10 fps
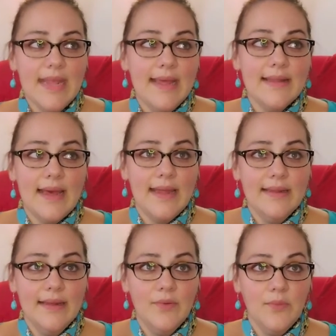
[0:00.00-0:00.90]
And
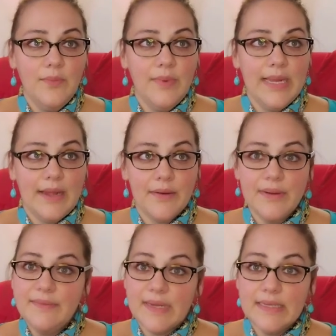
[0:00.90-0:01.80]
then we got a
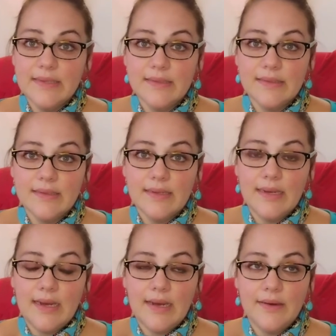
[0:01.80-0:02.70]
refund
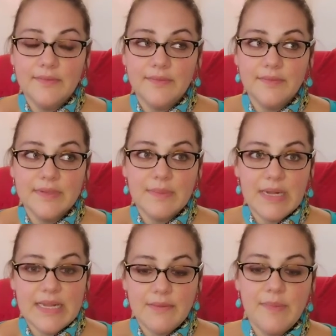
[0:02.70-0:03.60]
of the
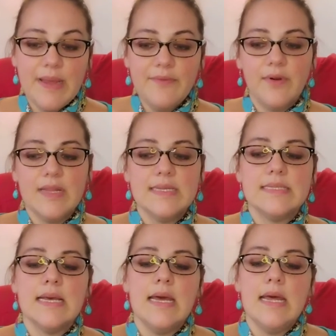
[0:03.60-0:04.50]
money that we paid for
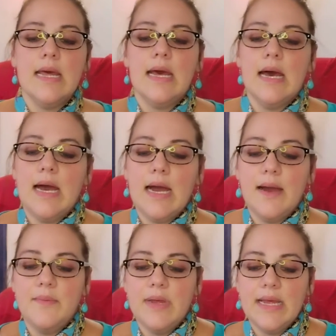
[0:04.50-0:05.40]
this.
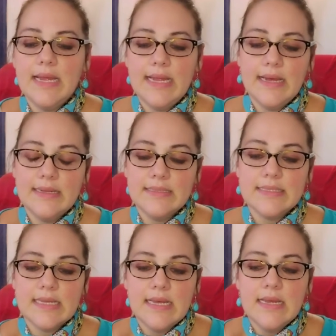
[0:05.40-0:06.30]

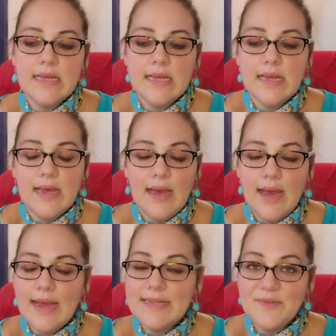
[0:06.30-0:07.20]
And
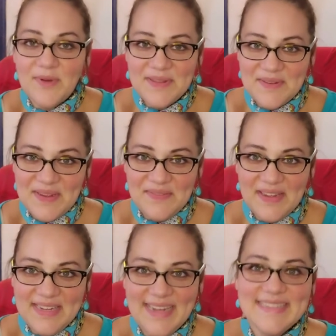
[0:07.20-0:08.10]
I didn't want the
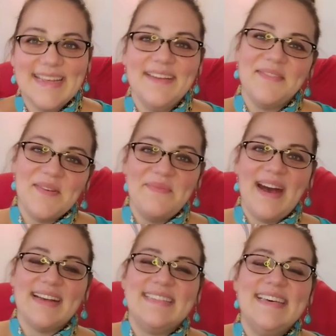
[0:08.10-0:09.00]
refund. I wrote
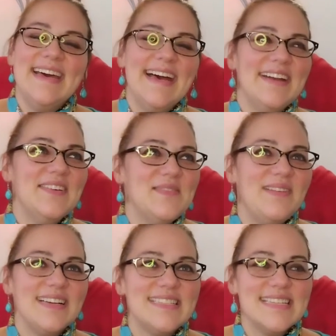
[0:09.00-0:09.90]

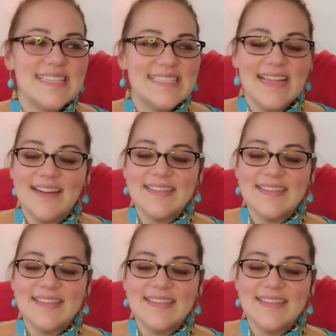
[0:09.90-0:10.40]
back to the seller.